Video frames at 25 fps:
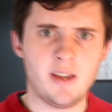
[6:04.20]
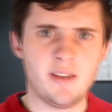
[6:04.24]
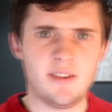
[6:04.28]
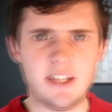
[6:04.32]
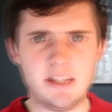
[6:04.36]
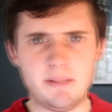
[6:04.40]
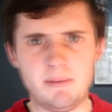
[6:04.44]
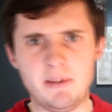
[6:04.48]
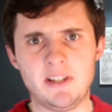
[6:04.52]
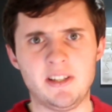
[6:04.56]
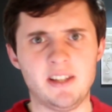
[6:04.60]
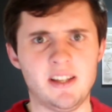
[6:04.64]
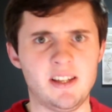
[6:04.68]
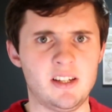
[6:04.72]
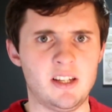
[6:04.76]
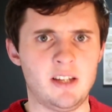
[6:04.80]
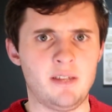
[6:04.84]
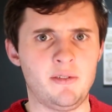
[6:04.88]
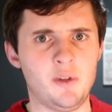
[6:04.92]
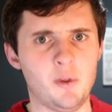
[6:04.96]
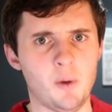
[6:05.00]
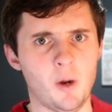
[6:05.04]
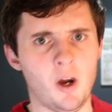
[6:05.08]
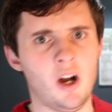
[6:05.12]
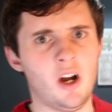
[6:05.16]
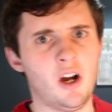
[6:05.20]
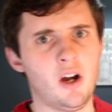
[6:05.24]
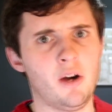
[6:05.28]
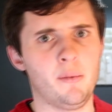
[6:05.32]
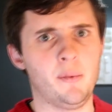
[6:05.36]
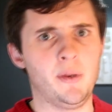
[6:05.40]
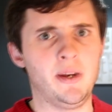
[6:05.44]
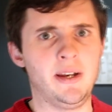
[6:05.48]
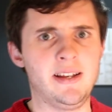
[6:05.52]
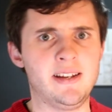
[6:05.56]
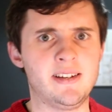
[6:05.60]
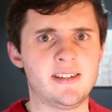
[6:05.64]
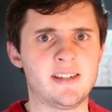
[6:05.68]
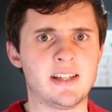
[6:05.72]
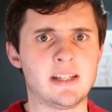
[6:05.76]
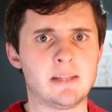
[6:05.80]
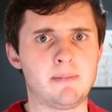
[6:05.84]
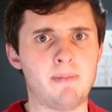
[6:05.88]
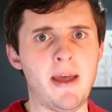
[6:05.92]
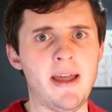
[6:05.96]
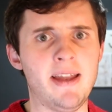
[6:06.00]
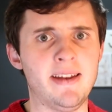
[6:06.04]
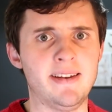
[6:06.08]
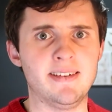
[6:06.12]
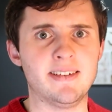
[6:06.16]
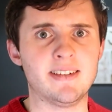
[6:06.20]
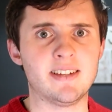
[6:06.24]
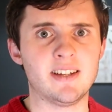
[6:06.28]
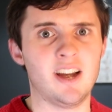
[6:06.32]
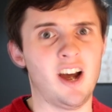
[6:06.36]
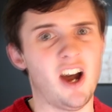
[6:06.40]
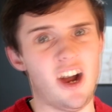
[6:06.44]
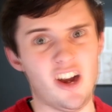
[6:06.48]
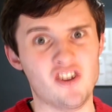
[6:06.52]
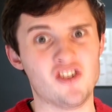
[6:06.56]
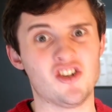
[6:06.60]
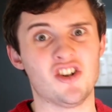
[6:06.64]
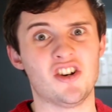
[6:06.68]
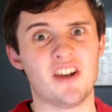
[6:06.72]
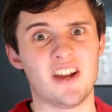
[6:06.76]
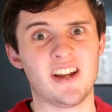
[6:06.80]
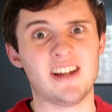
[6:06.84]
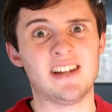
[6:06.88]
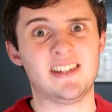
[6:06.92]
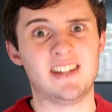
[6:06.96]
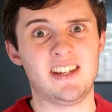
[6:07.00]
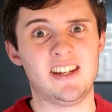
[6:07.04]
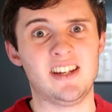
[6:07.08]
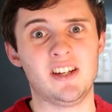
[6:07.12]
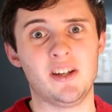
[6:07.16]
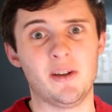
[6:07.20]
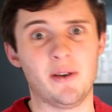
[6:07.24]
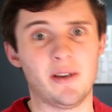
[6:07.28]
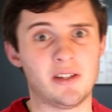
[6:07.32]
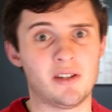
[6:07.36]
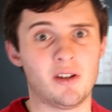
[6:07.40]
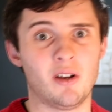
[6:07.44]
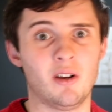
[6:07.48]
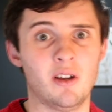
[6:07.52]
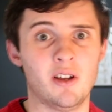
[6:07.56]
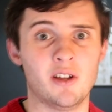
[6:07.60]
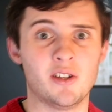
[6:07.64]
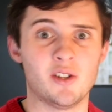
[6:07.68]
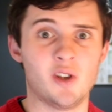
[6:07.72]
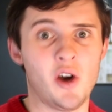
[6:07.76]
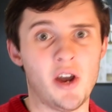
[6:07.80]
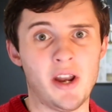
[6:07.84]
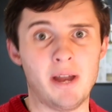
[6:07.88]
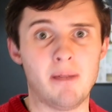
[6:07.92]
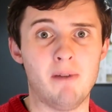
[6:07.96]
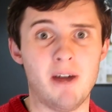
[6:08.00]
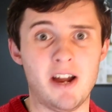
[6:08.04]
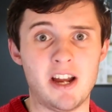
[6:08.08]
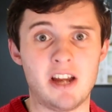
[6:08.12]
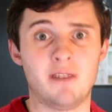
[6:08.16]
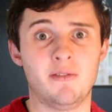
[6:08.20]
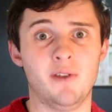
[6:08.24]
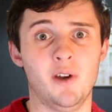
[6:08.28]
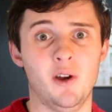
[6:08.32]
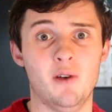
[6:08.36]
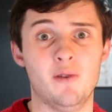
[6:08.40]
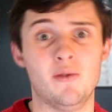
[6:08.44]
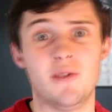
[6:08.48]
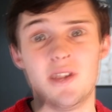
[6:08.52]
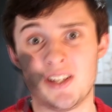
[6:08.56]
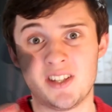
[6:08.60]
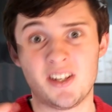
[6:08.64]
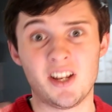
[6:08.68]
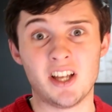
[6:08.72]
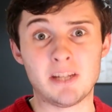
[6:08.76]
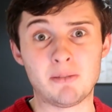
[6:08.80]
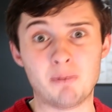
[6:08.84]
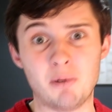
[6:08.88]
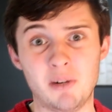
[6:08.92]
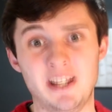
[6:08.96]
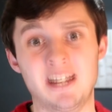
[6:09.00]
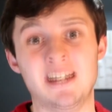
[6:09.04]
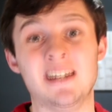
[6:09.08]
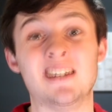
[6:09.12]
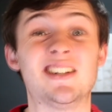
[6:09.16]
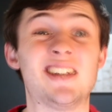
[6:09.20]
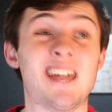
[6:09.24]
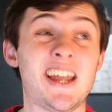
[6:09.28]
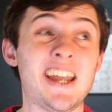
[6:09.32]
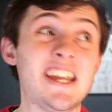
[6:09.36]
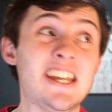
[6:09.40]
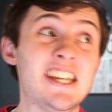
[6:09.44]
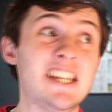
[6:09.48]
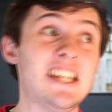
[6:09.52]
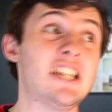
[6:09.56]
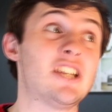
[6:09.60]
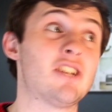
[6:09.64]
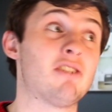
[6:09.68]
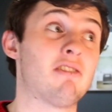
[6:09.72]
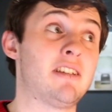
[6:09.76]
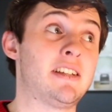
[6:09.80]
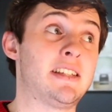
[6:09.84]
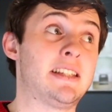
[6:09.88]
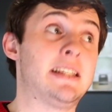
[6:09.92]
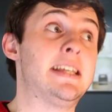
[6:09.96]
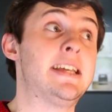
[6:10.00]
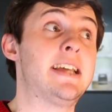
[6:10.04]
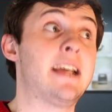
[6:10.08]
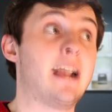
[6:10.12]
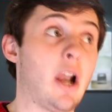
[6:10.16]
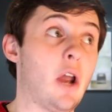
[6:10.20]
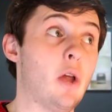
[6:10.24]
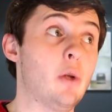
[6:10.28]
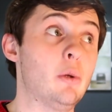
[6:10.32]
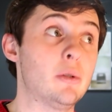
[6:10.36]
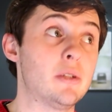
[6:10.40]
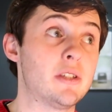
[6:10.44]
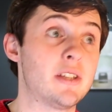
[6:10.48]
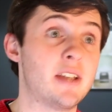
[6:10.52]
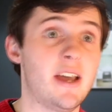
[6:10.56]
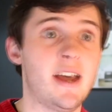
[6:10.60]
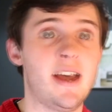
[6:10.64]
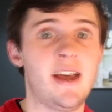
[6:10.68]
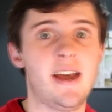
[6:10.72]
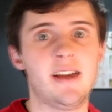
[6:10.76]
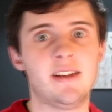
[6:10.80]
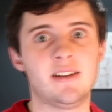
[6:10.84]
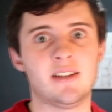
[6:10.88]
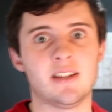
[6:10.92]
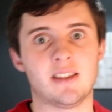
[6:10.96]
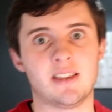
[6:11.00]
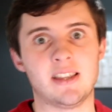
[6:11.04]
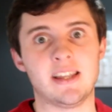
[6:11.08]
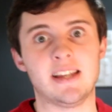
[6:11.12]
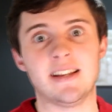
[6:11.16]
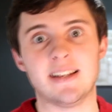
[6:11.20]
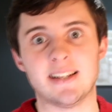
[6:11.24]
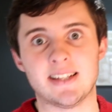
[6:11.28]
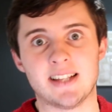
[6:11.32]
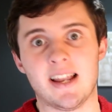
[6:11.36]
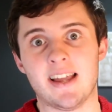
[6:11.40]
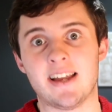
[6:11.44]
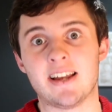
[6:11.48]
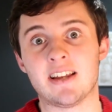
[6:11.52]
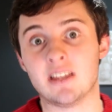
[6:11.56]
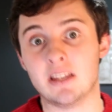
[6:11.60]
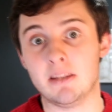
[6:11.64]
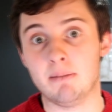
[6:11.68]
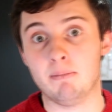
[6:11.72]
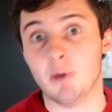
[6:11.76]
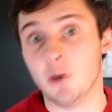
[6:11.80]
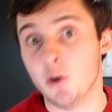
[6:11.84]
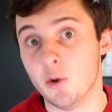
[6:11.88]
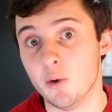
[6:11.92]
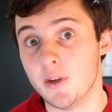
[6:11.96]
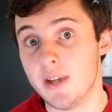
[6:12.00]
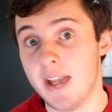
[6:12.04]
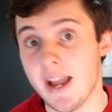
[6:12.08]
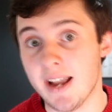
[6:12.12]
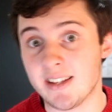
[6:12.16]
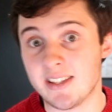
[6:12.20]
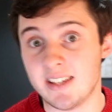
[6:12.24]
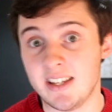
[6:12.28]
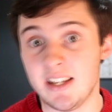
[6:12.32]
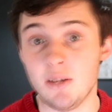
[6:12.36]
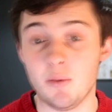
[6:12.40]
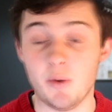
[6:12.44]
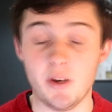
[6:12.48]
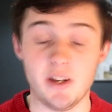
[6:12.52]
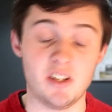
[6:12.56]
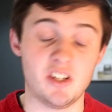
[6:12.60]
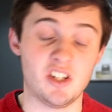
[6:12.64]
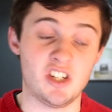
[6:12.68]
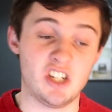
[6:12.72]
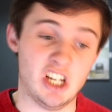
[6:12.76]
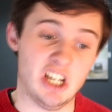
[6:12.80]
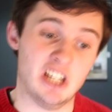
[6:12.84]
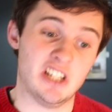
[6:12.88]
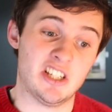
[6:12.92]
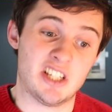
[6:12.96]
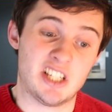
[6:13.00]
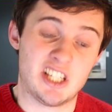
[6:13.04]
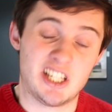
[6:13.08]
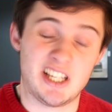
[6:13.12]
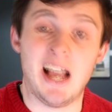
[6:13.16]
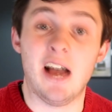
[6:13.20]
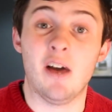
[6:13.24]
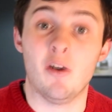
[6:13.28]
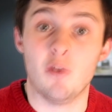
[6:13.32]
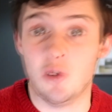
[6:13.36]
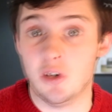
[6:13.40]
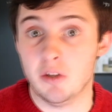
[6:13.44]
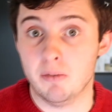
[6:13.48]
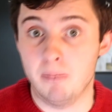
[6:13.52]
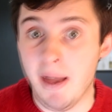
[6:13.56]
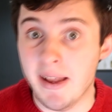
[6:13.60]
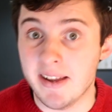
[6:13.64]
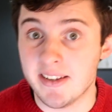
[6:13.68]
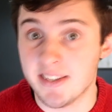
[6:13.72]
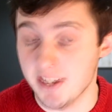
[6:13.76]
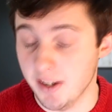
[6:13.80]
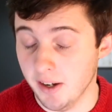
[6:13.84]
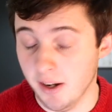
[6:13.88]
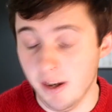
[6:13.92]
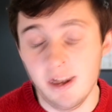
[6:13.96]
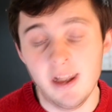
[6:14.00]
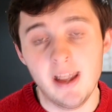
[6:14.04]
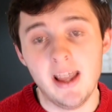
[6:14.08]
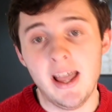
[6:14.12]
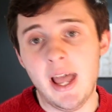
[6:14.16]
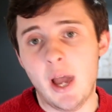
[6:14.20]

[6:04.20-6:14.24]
This being said, if you are willing to spend $119 US on a microphone, this does put it dangerously close to things like the Blue Yeti, which does sound better.